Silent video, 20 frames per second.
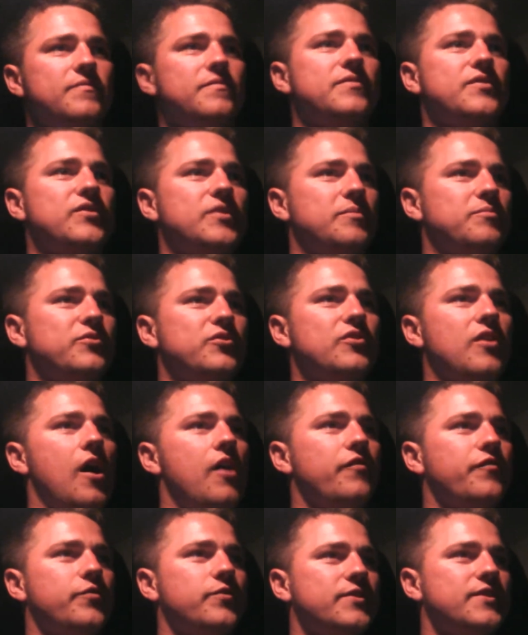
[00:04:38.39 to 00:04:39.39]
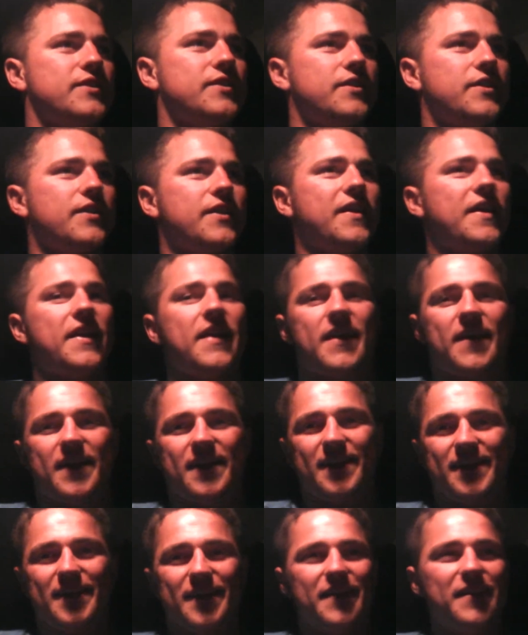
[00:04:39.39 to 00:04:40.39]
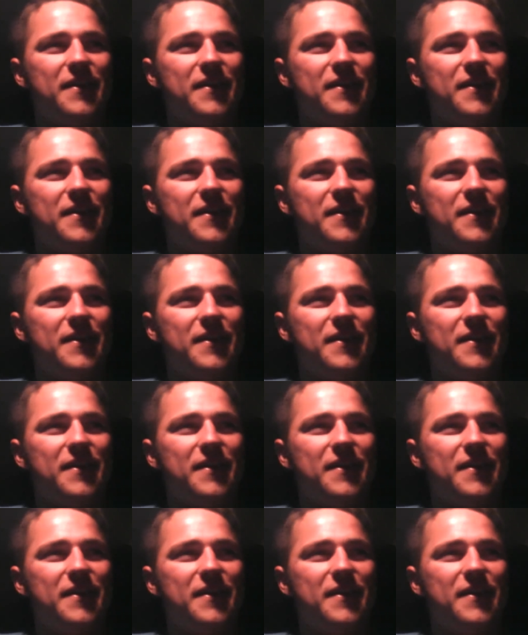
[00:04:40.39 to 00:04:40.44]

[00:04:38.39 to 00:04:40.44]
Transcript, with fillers: some softwares are gonna